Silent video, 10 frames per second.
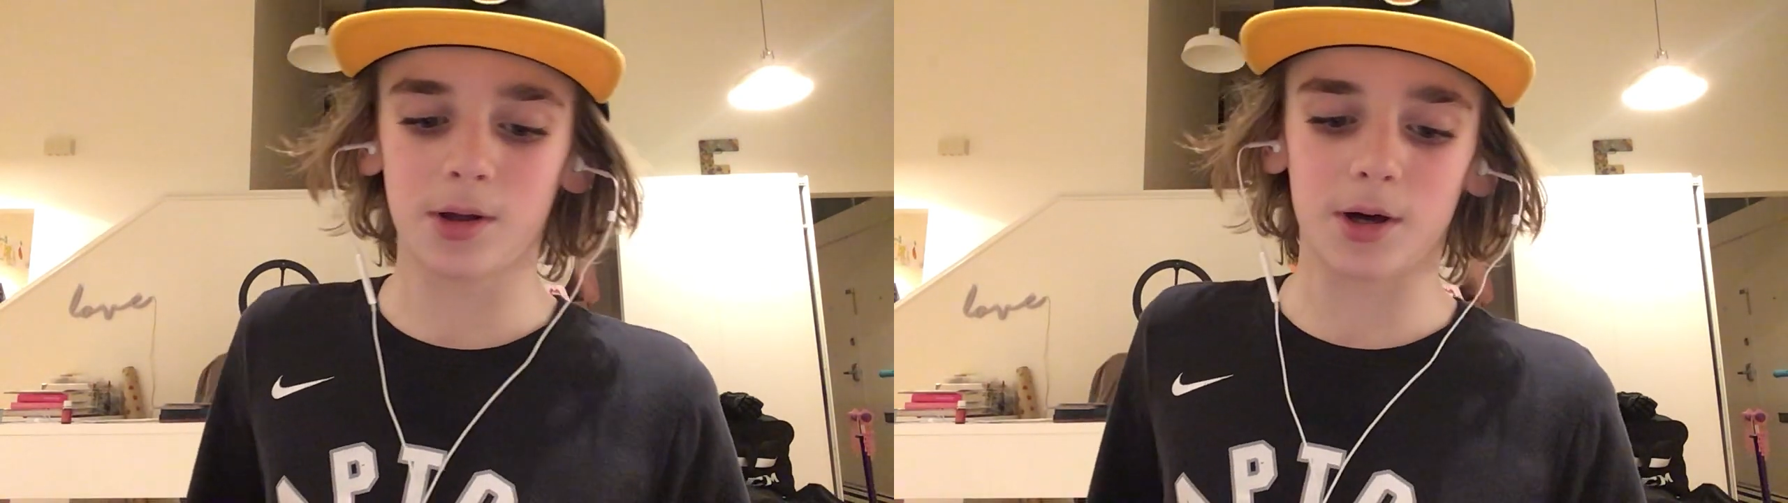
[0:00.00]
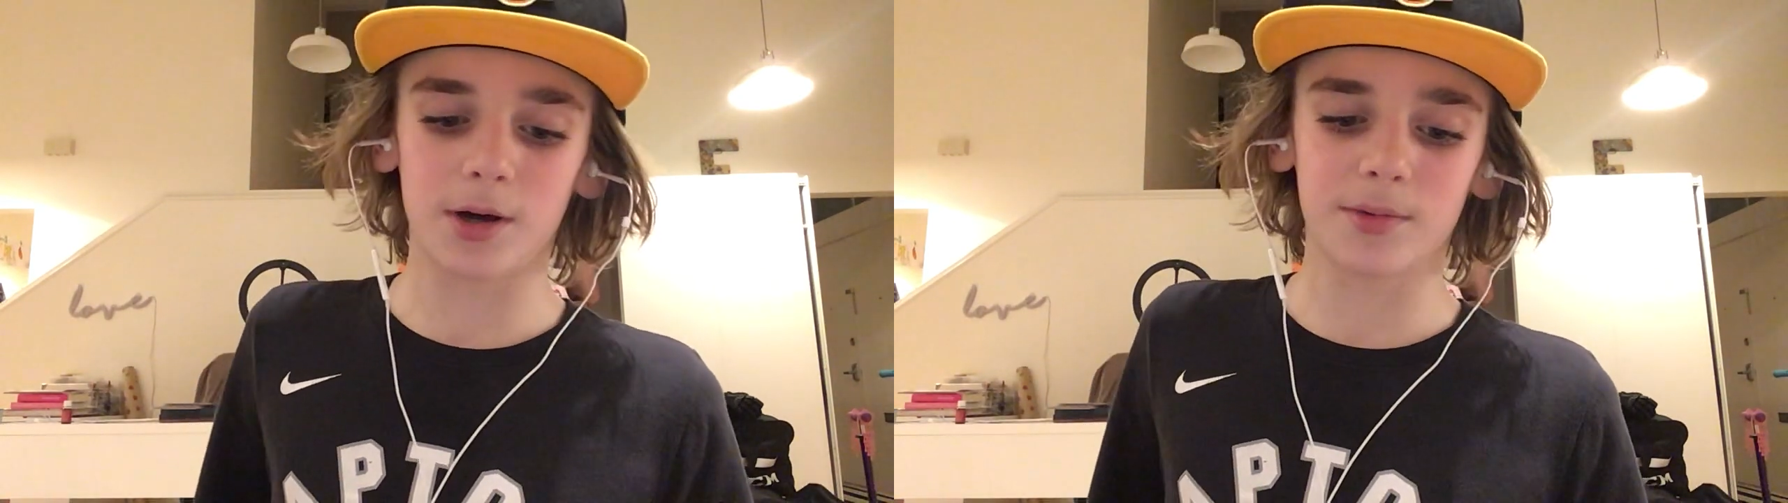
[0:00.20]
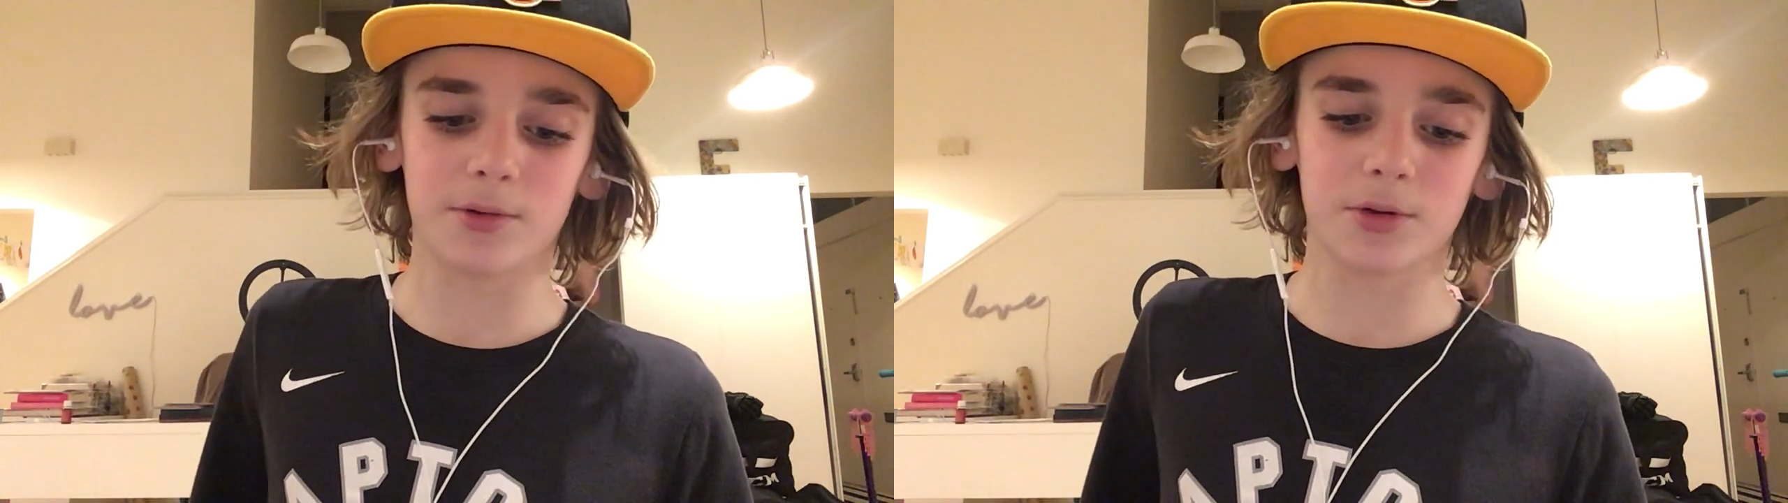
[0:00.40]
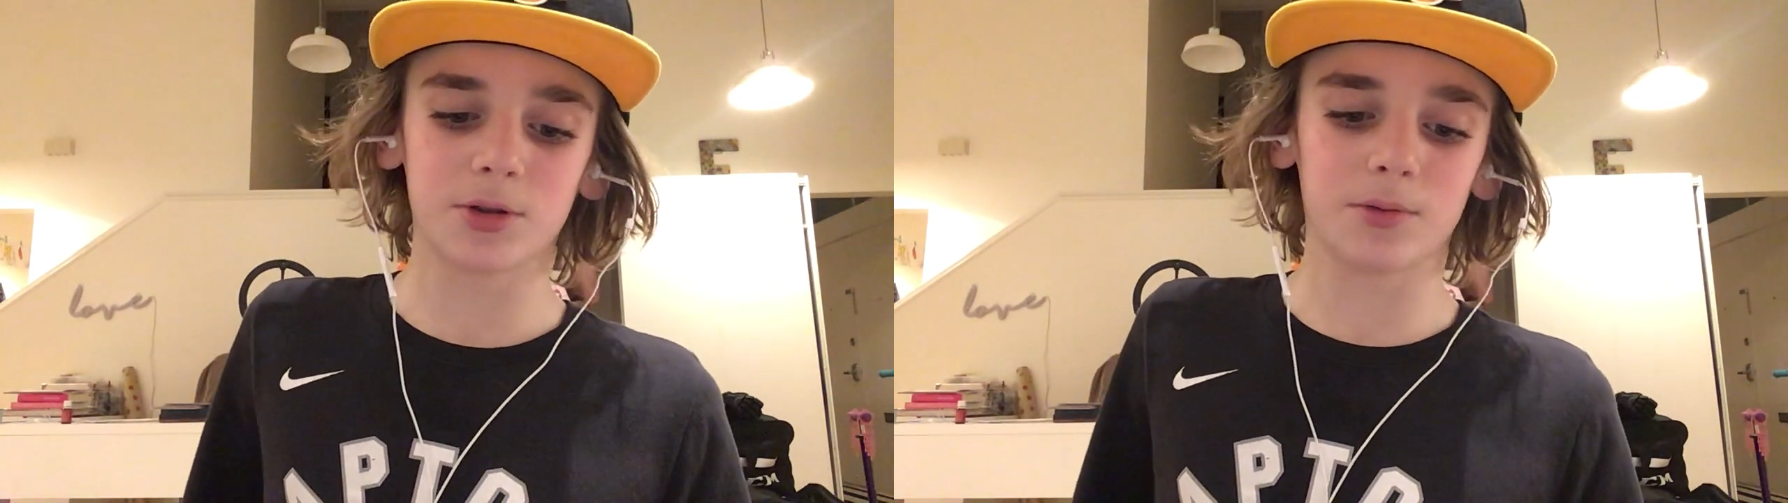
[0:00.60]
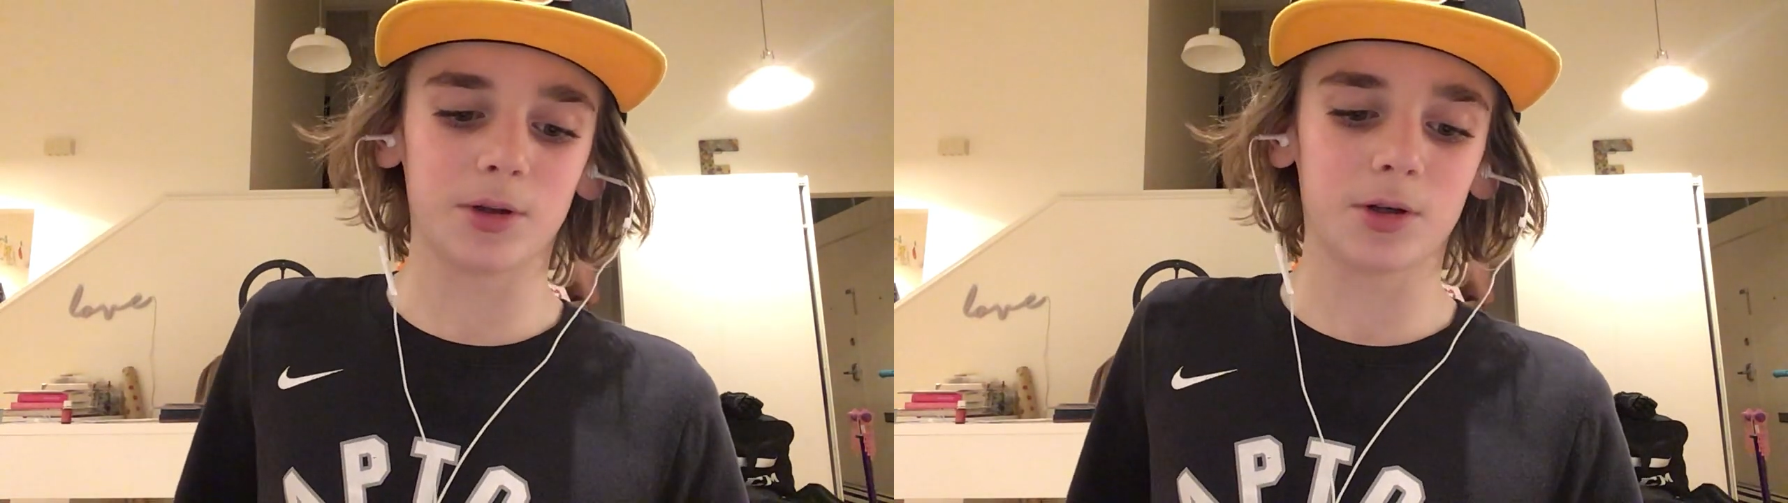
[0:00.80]
um, they were
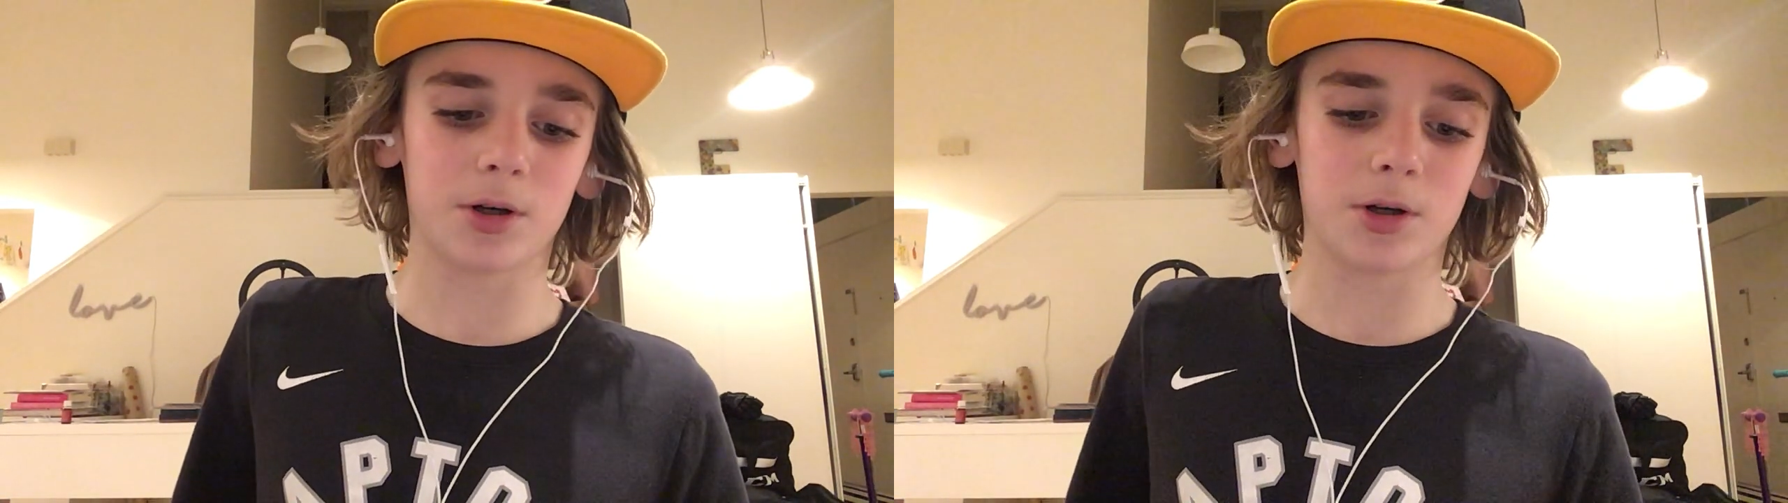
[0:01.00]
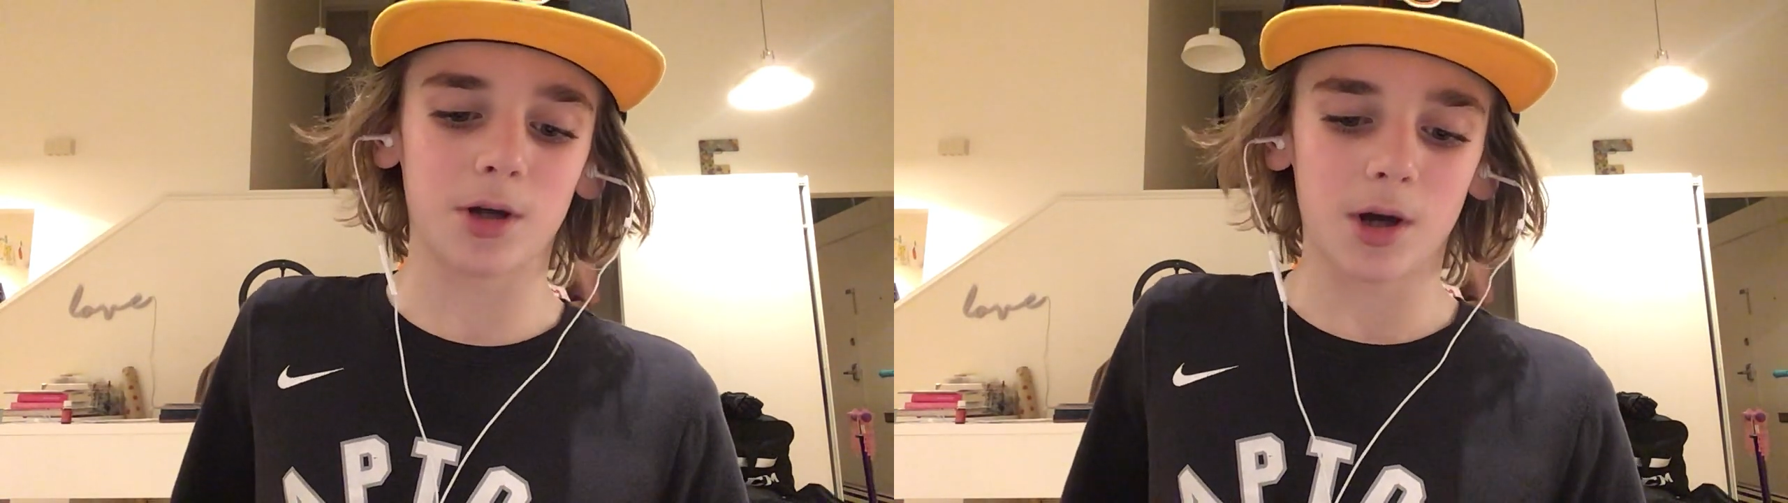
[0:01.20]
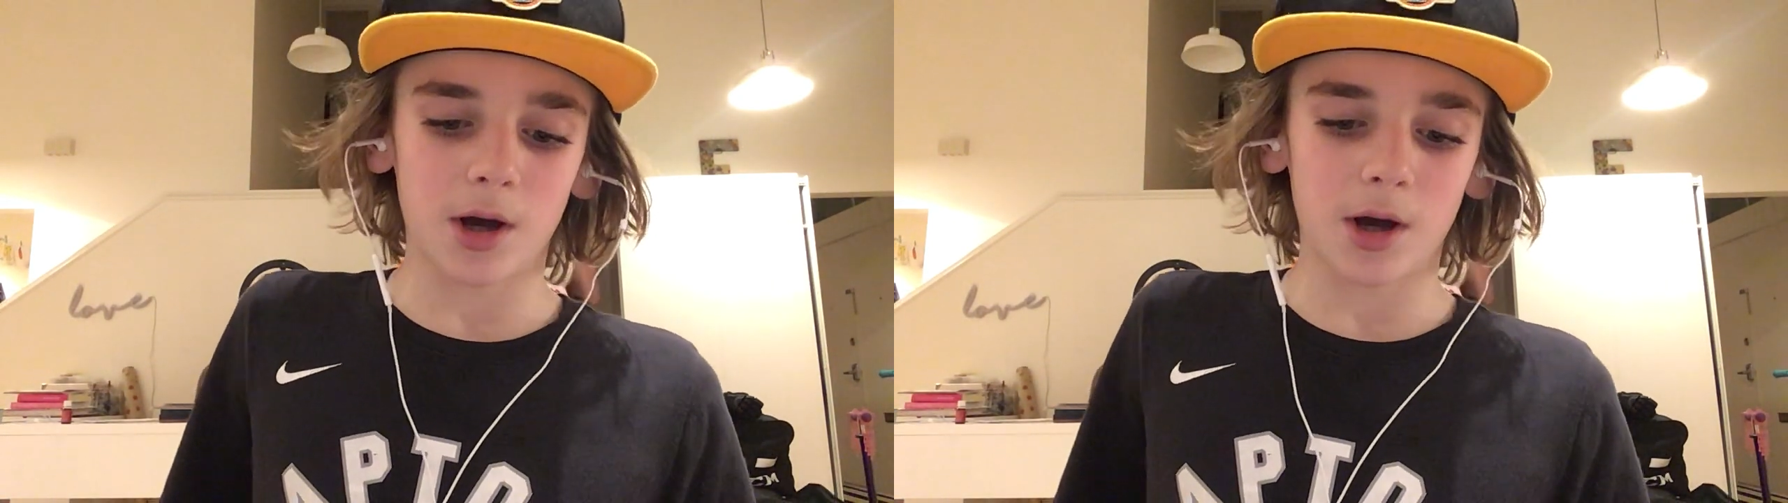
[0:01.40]
still really good.